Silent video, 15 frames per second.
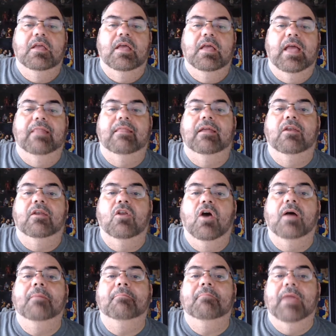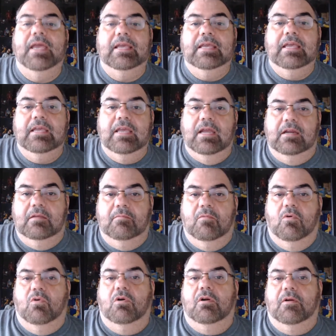And they're not making any
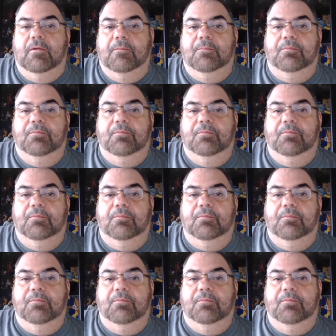more.